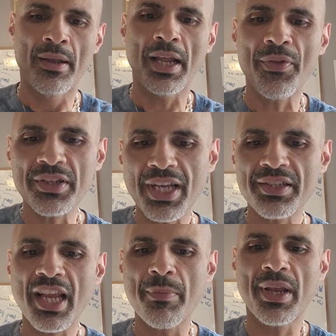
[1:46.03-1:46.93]
Now this I
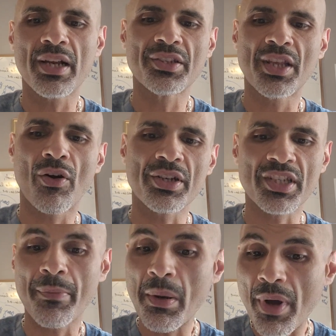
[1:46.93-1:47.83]
say because there are
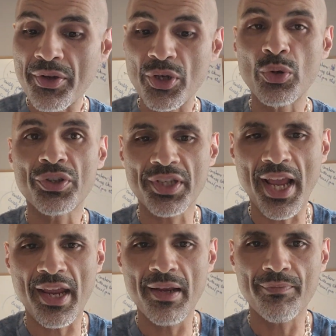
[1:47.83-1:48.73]
some among you who
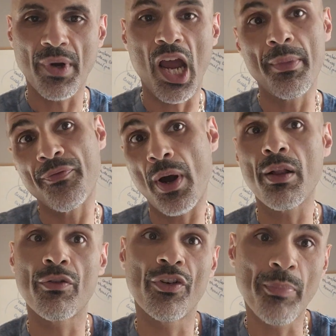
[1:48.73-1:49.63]
say, I am a
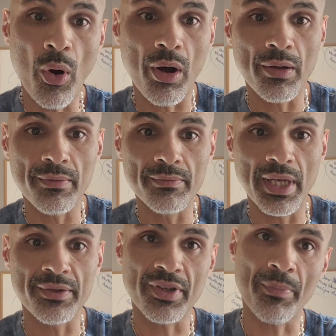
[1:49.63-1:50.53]
follower of Paul,
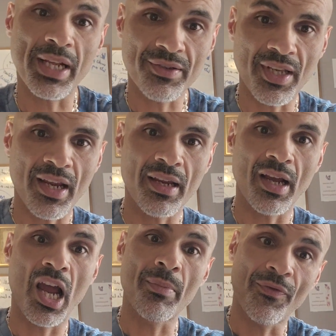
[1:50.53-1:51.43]
and some that say,
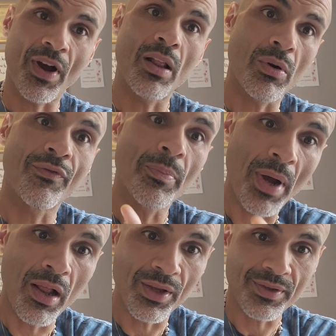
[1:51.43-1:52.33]
I am a follower of
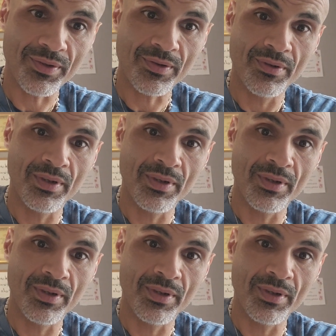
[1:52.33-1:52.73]
Apollos,